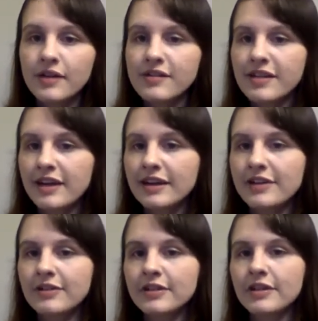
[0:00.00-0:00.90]

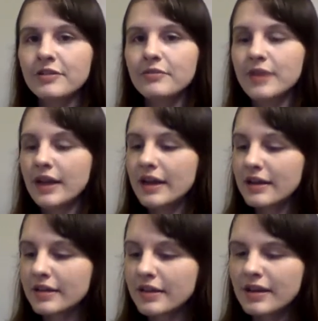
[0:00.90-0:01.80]
slacking on them,
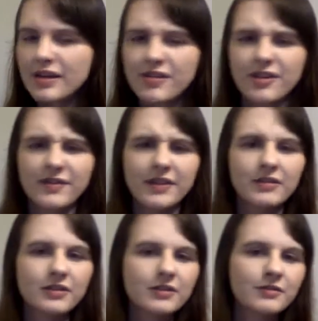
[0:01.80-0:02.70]
and sorry if I
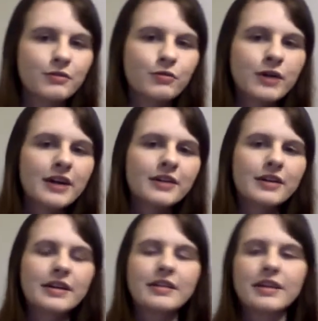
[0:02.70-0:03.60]
look wet or
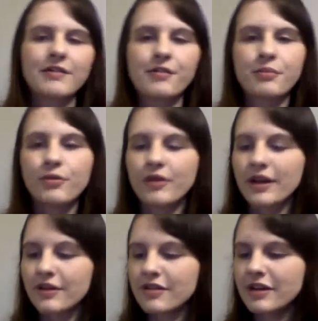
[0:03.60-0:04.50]
anything. It was pouring
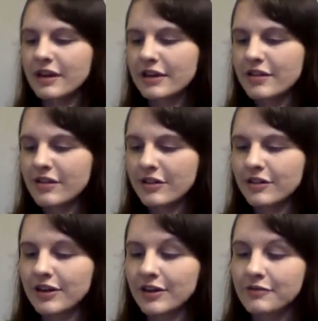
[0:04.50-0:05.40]
outside, so
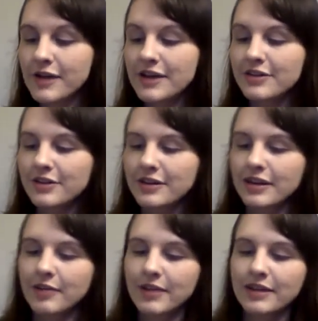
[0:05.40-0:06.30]
I got rained
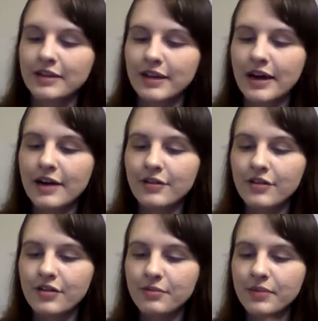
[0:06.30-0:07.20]
on coming into the
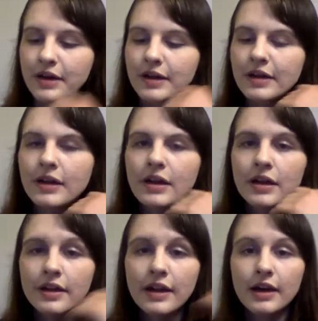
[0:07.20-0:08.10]
house. But
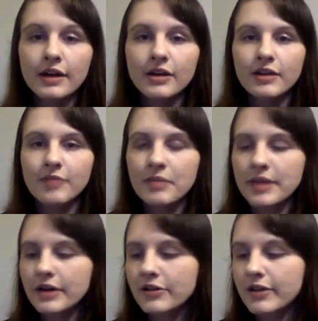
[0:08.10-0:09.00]
yeah, I got my
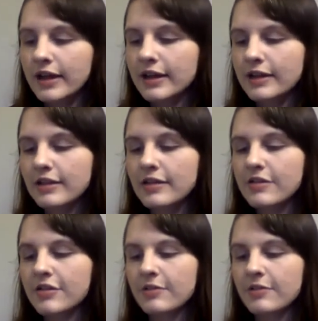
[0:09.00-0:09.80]
mail, and